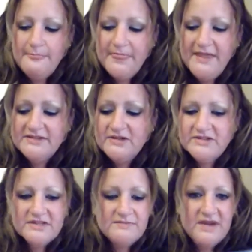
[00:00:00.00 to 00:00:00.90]
these are
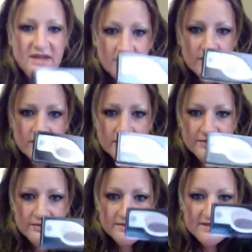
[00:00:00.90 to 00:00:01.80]
some neat little
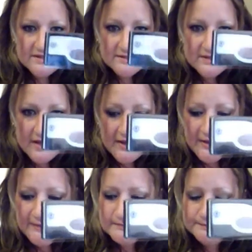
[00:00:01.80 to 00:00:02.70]
doozies.
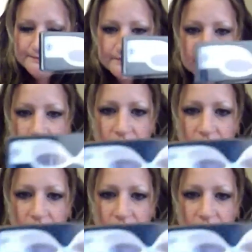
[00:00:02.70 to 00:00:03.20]
Um, I